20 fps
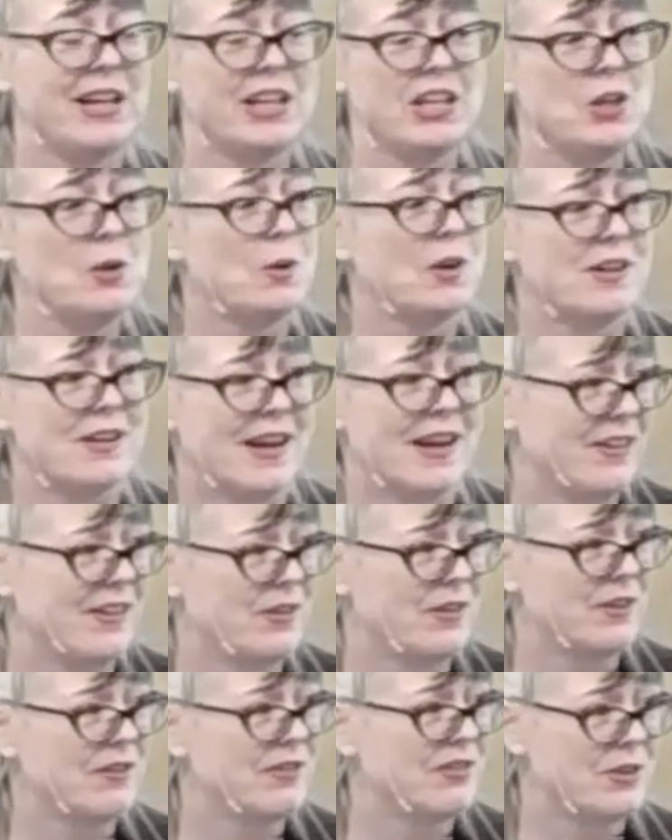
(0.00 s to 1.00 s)
You are
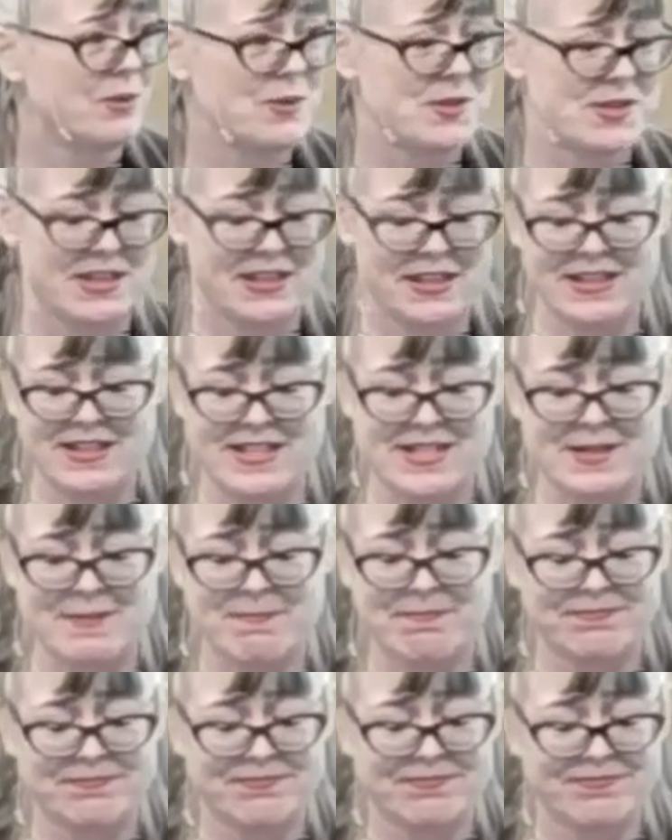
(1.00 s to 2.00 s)
neither of those things.
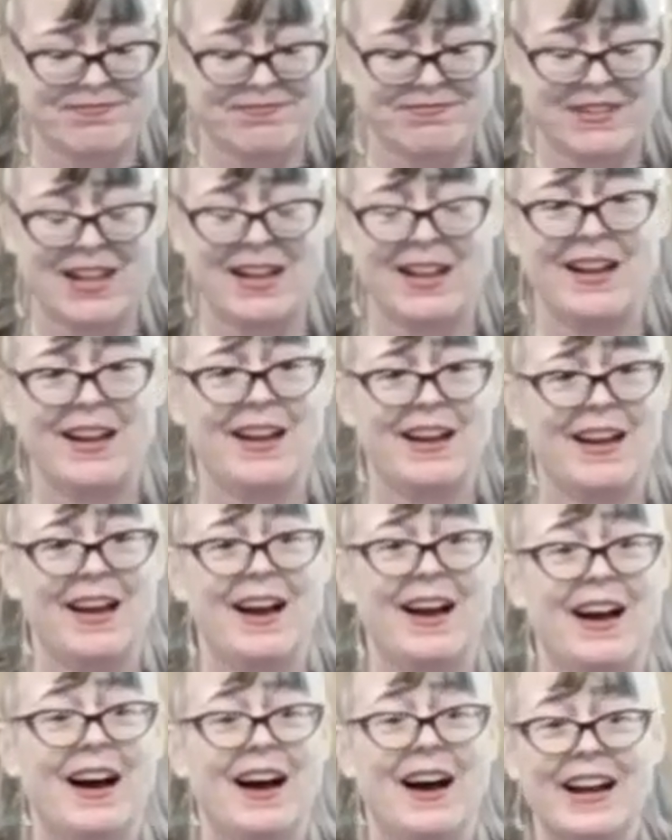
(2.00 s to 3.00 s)

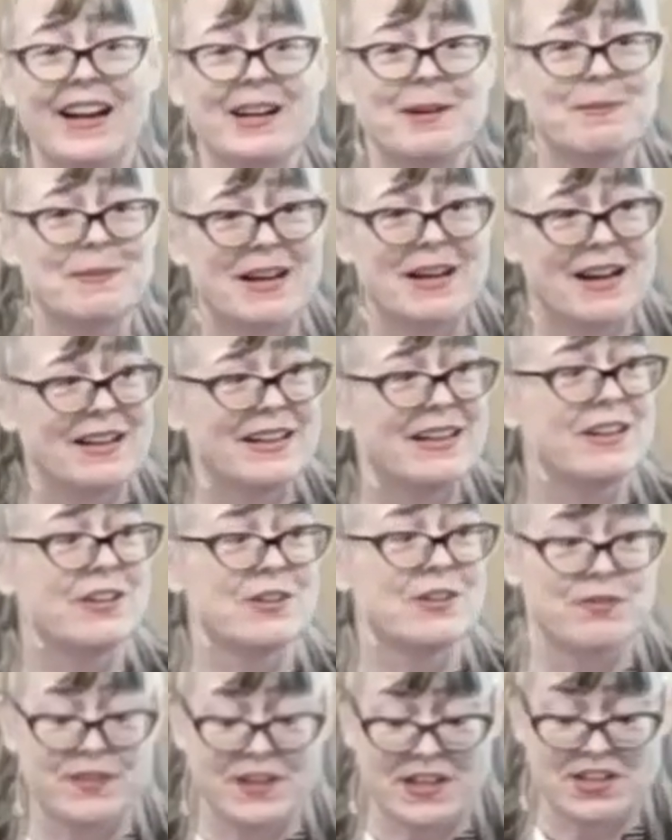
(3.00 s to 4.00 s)
I am not here
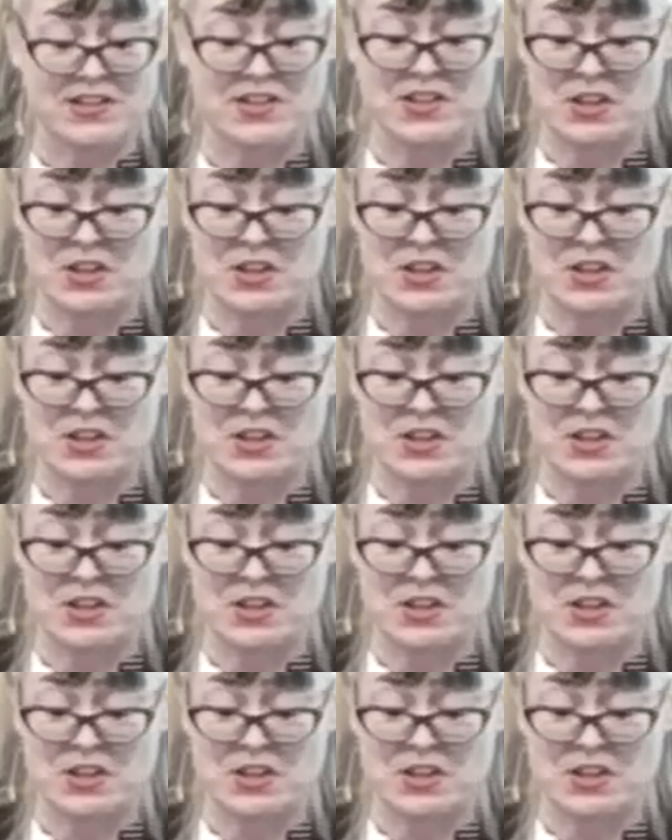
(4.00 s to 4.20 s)
to fix